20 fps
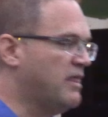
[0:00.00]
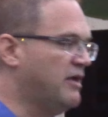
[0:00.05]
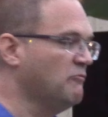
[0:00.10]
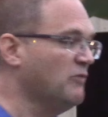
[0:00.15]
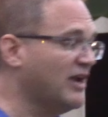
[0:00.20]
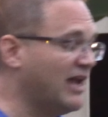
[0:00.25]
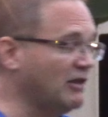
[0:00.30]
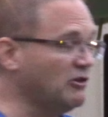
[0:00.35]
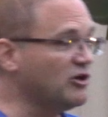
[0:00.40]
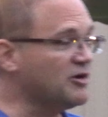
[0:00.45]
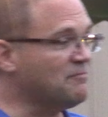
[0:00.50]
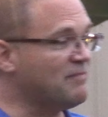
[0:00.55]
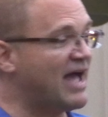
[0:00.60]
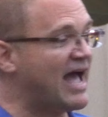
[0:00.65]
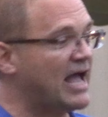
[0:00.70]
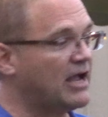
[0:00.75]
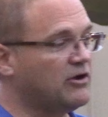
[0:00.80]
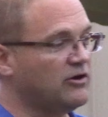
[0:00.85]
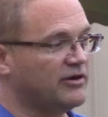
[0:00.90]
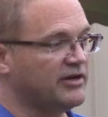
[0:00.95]
And when I look
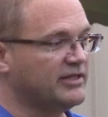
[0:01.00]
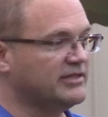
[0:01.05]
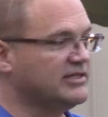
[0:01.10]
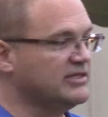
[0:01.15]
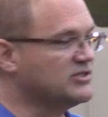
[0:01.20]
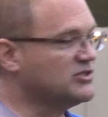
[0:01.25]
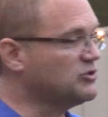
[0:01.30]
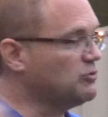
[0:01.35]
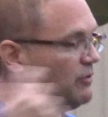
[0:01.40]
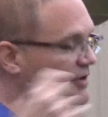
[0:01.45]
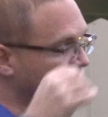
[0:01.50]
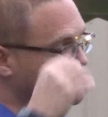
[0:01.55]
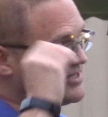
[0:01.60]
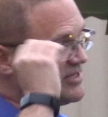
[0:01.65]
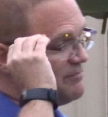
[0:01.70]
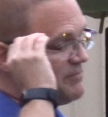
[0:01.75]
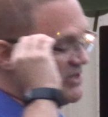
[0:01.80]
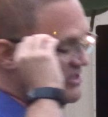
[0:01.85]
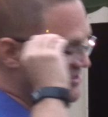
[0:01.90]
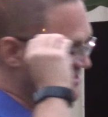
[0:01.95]
back on it these 20
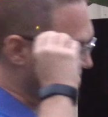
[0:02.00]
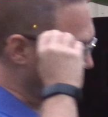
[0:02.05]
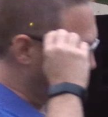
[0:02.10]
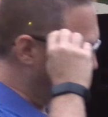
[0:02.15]
some years